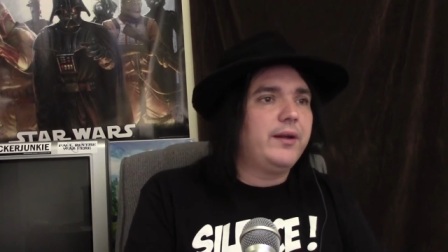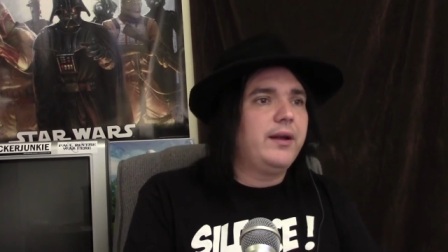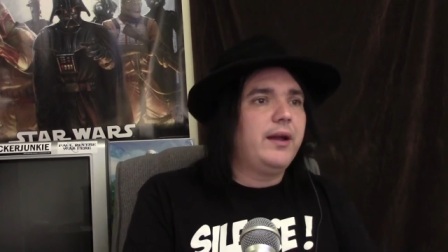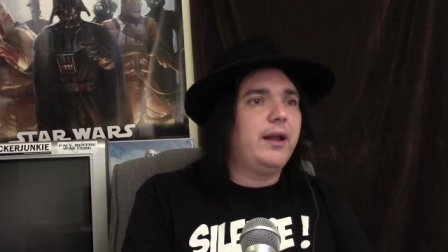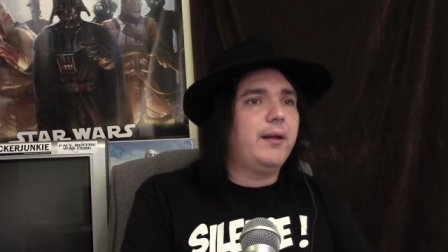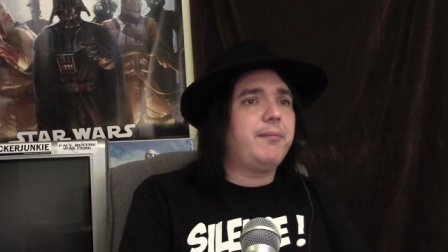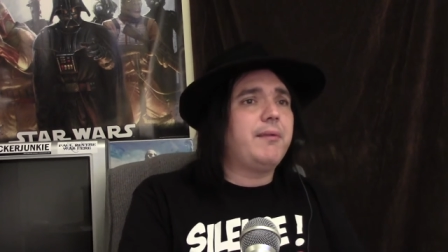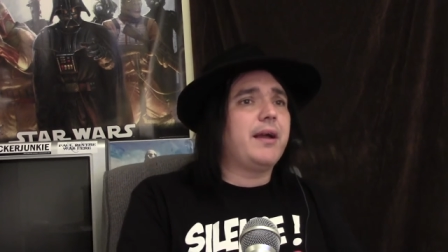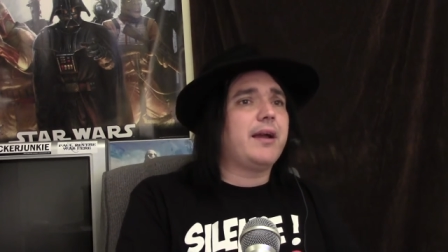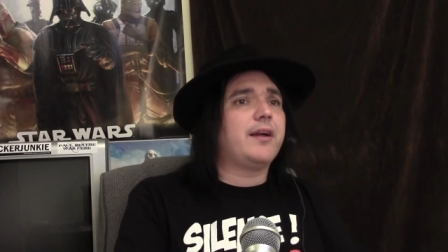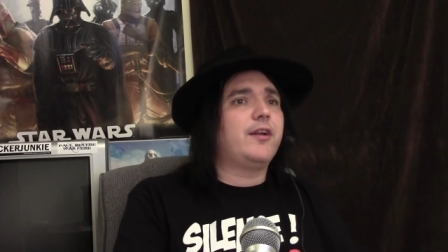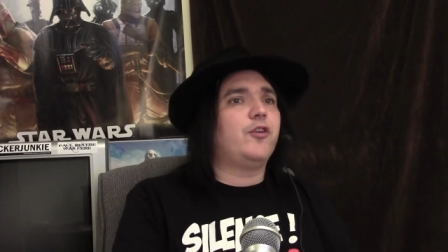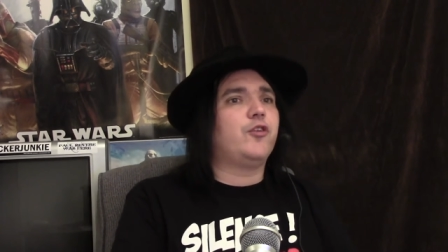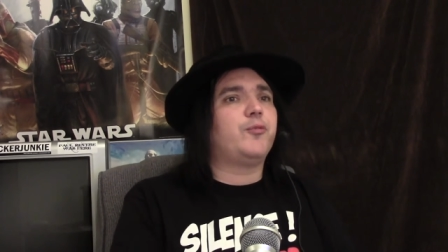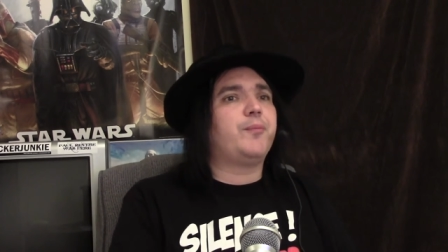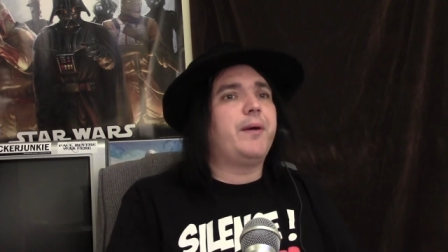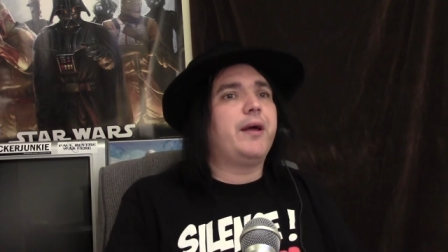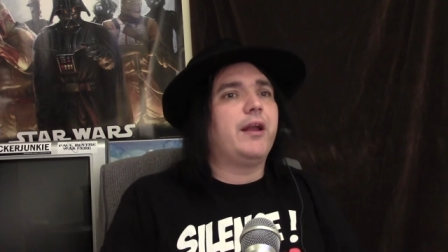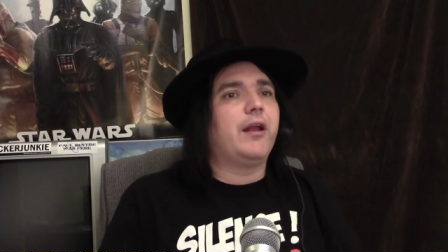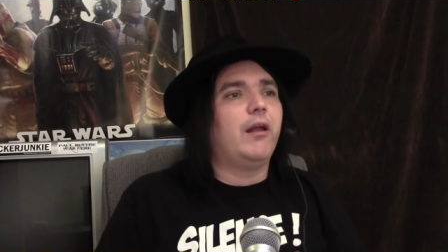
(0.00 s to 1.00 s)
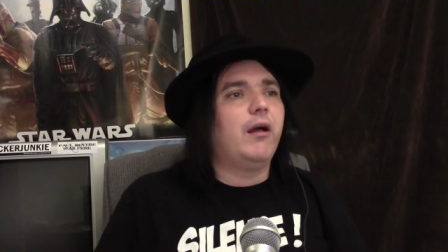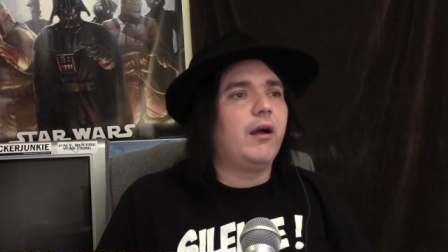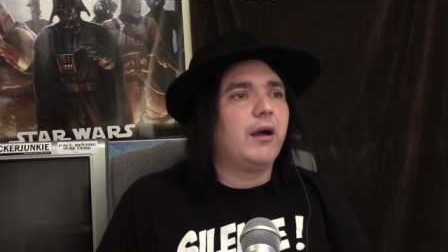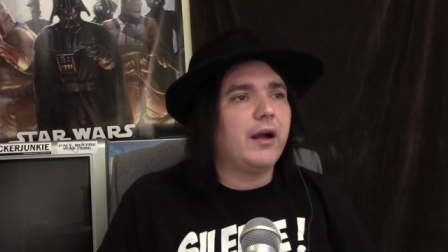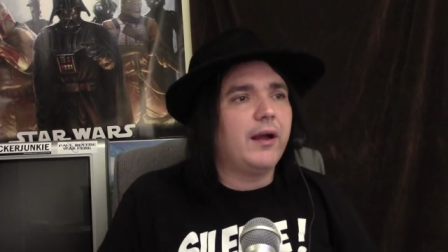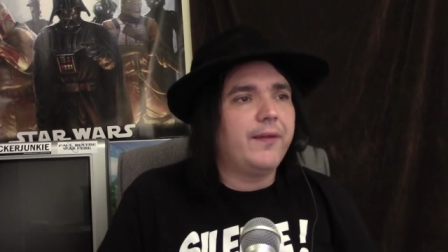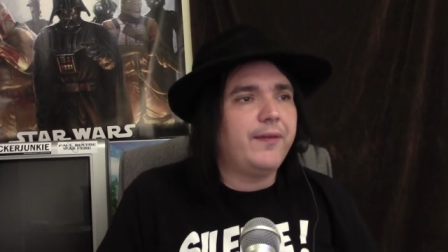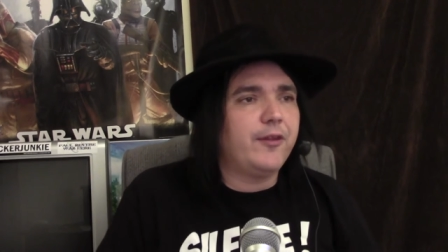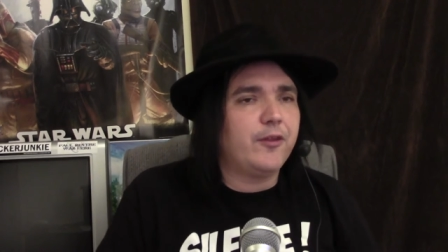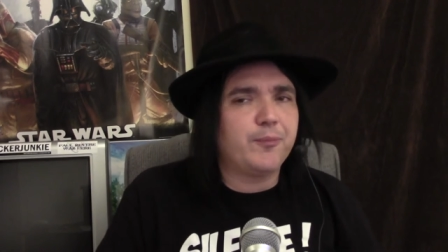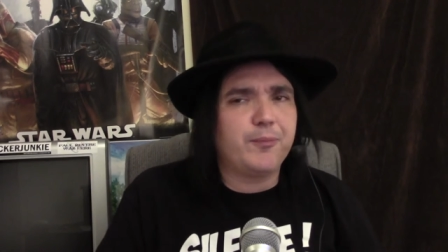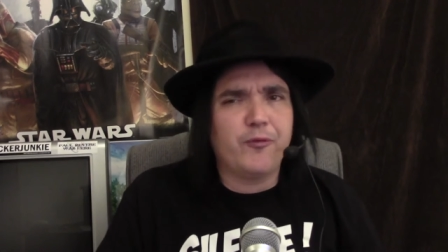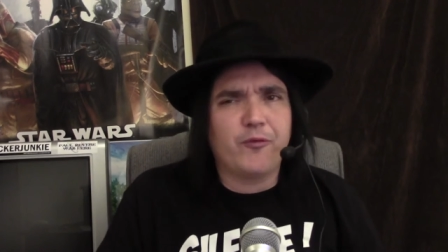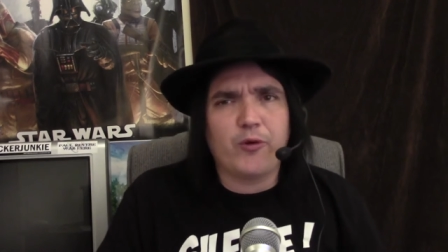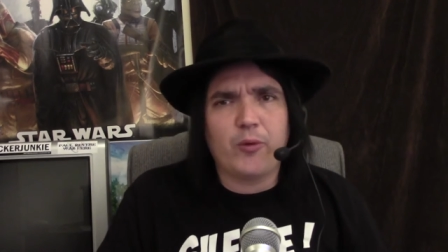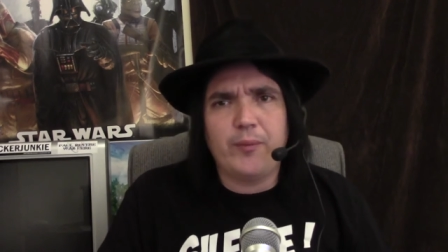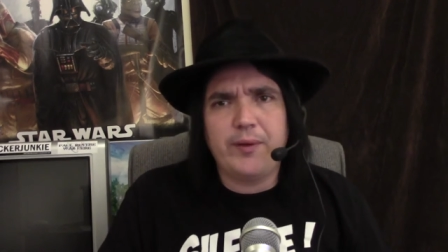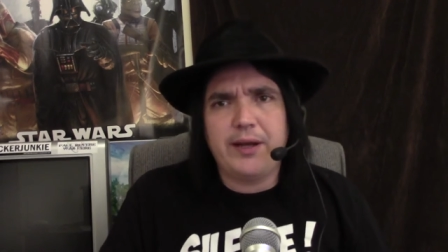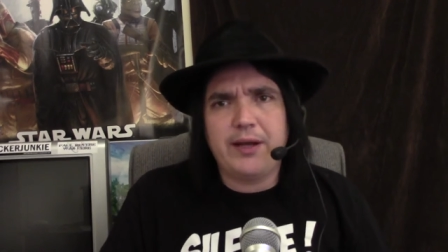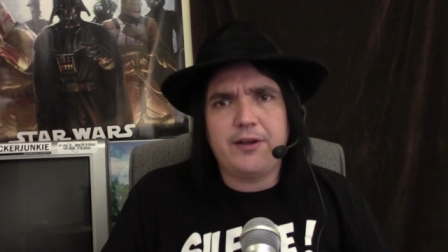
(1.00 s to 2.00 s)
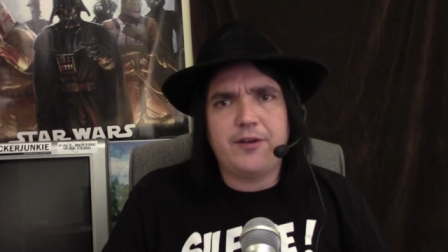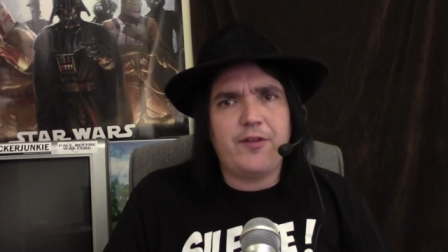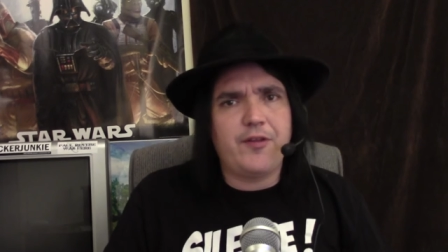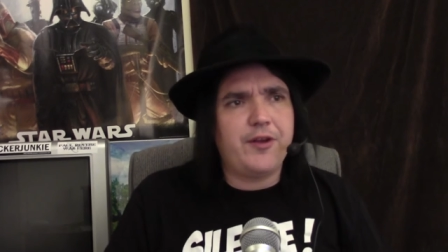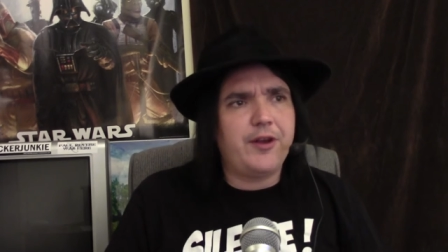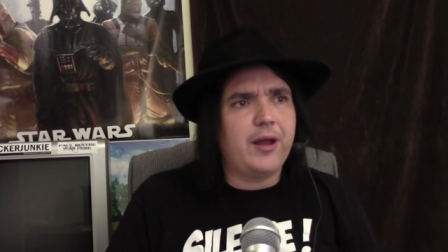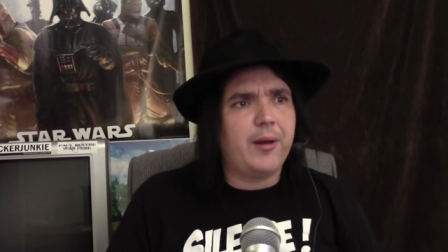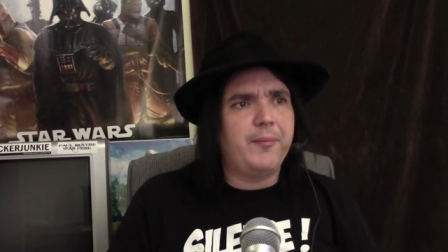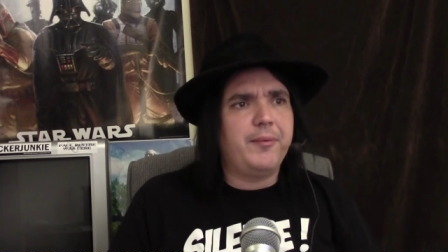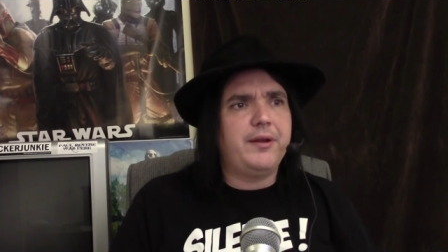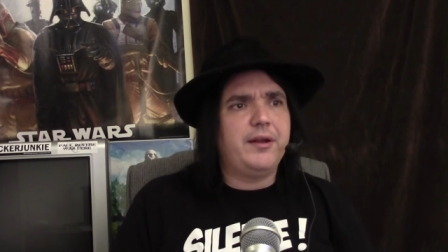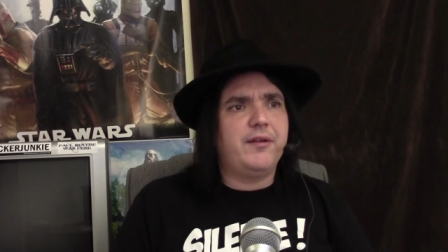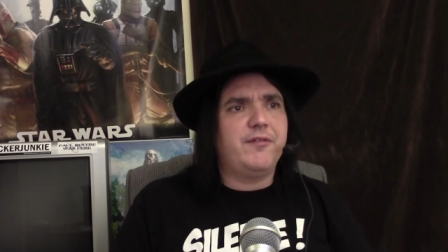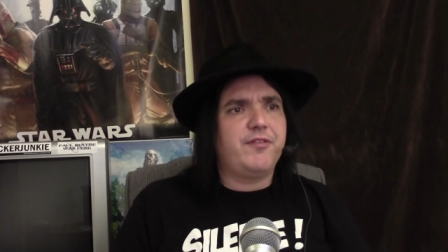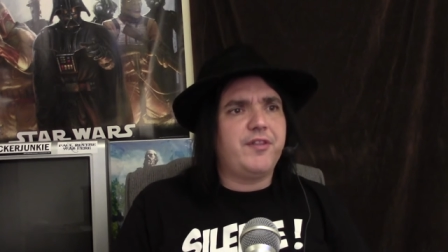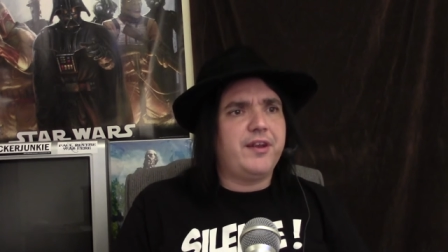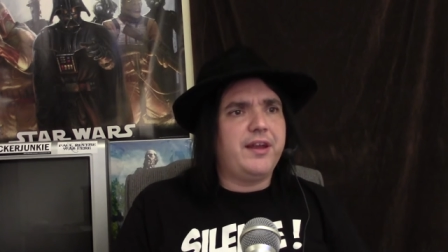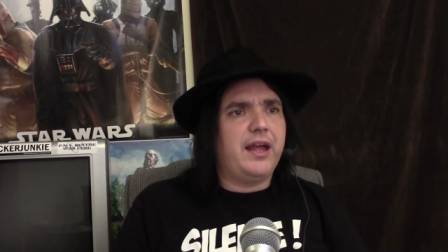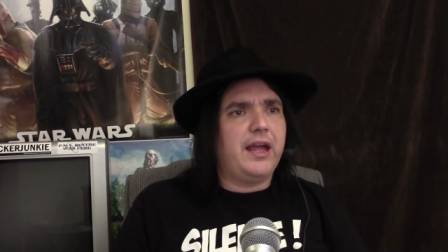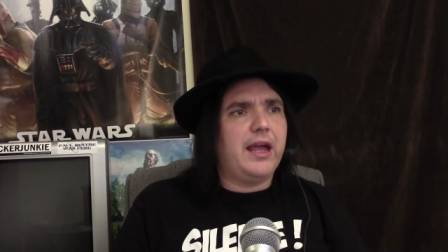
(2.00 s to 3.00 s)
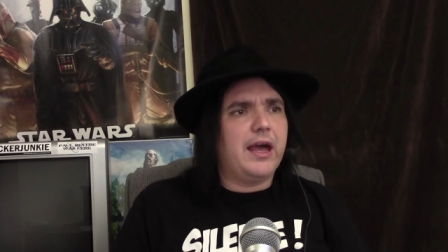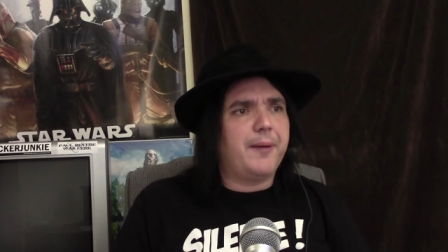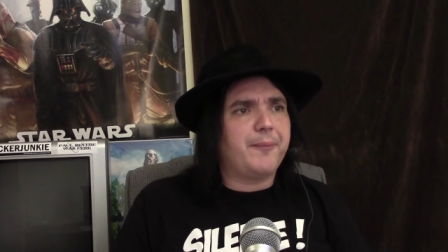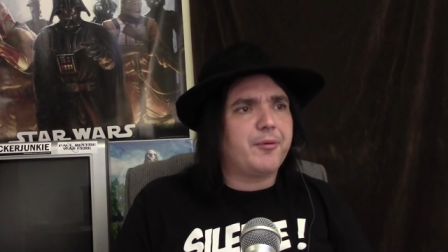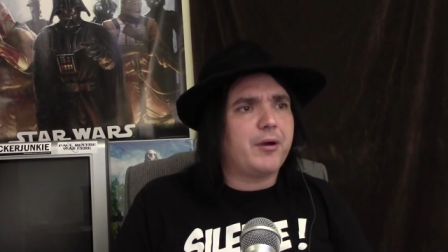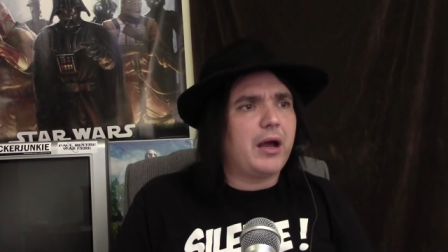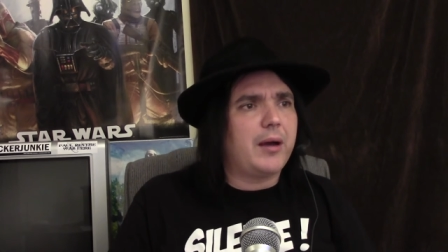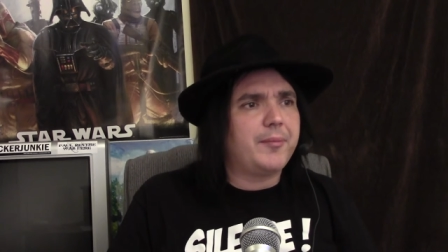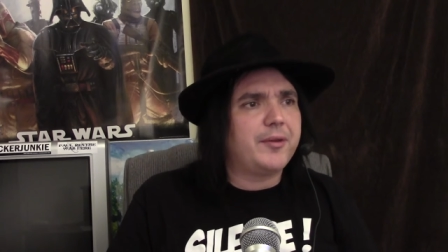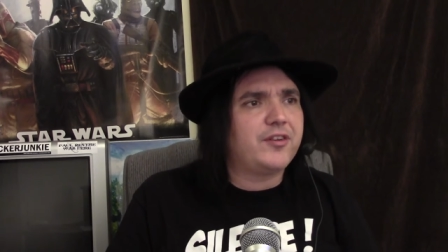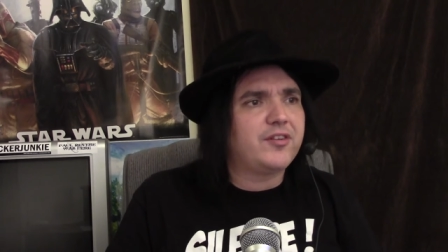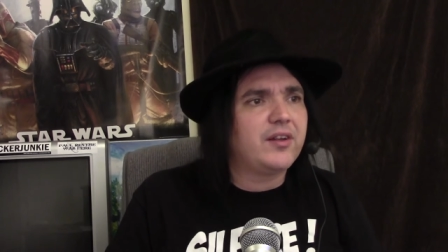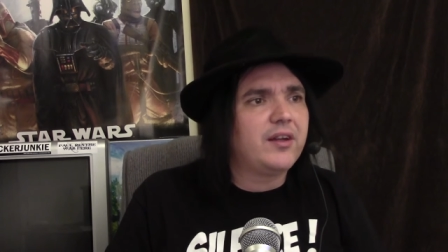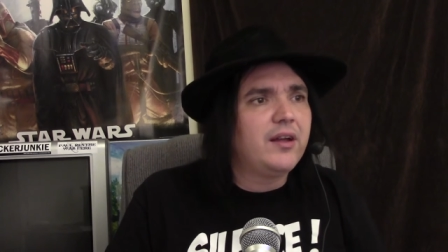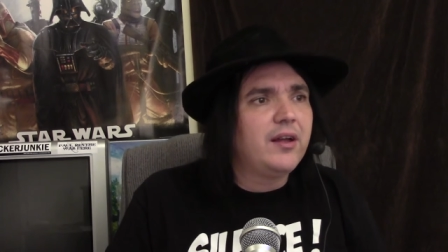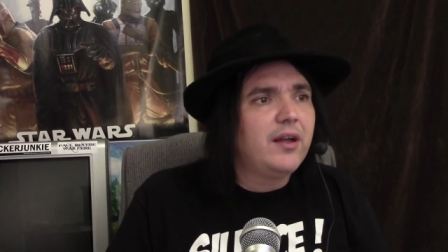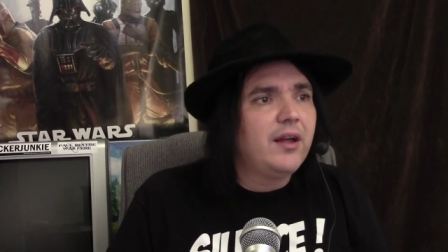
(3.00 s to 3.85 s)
And I'm not going to spend long on this before we get to the dumb D of the day, I promise.